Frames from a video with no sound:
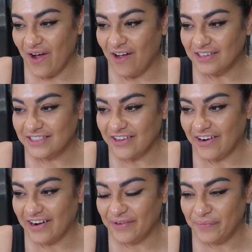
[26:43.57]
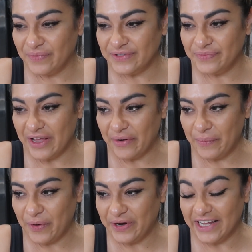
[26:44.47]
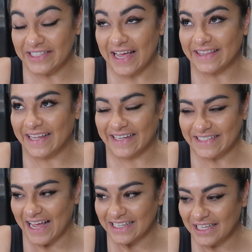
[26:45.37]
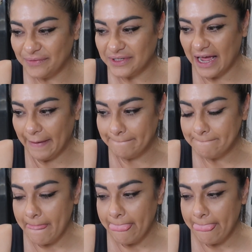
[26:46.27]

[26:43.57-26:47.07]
all-star ceremony at the exact same time.